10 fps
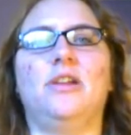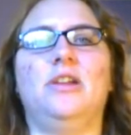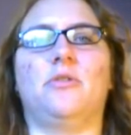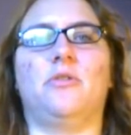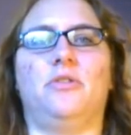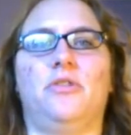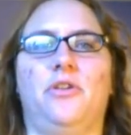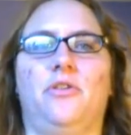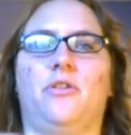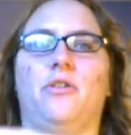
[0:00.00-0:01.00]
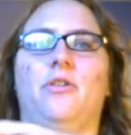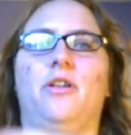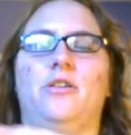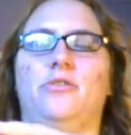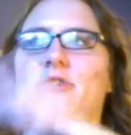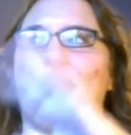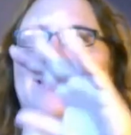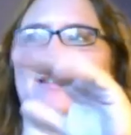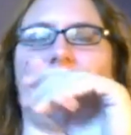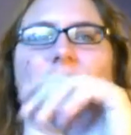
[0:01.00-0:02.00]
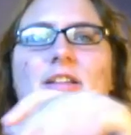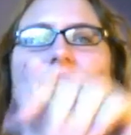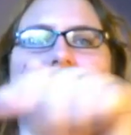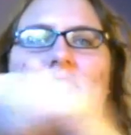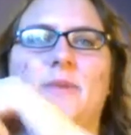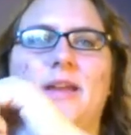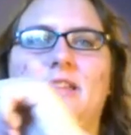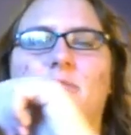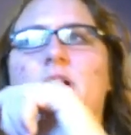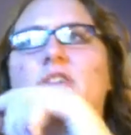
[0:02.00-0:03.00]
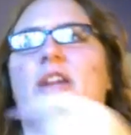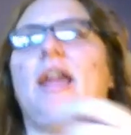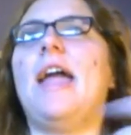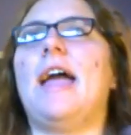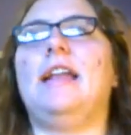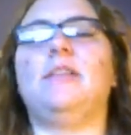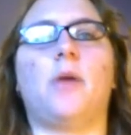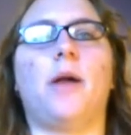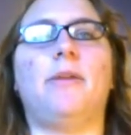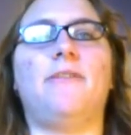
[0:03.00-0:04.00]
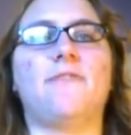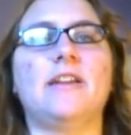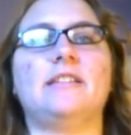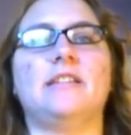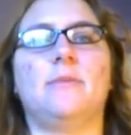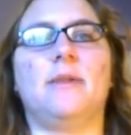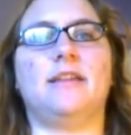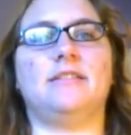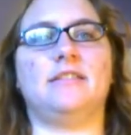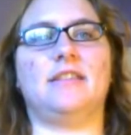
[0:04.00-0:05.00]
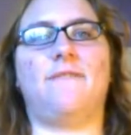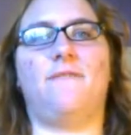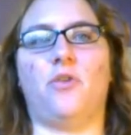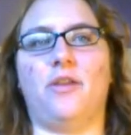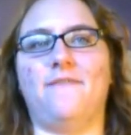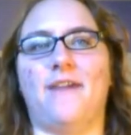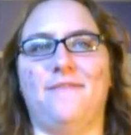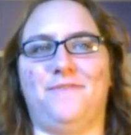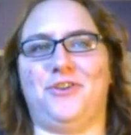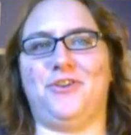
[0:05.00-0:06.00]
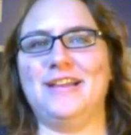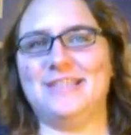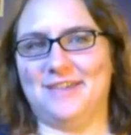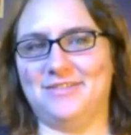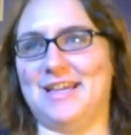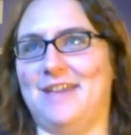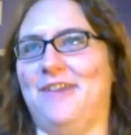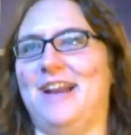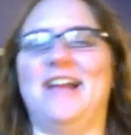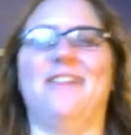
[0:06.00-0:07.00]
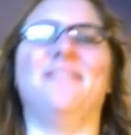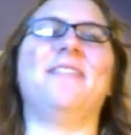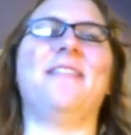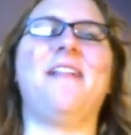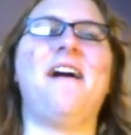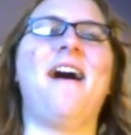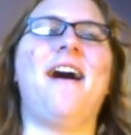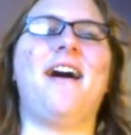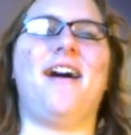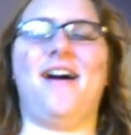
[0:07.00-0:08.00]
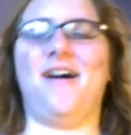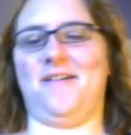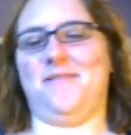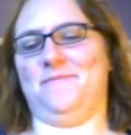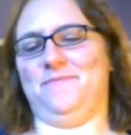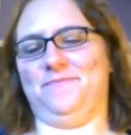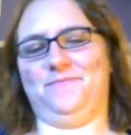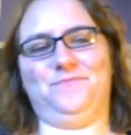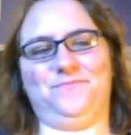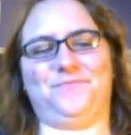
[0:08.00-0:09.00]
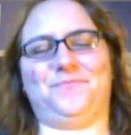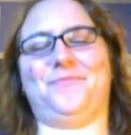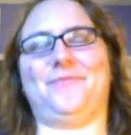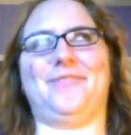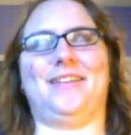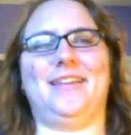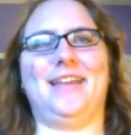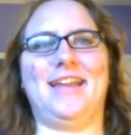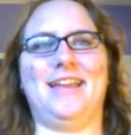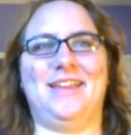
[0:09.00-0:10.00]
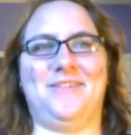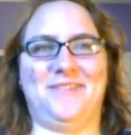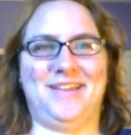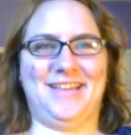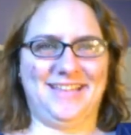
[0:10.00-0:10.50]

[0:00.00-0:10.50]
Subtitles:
a 3-year-old little girl on her tricycle, and that's why he's watching. And he's probably freezing because it's like 45 degrees outside right now. Anyways.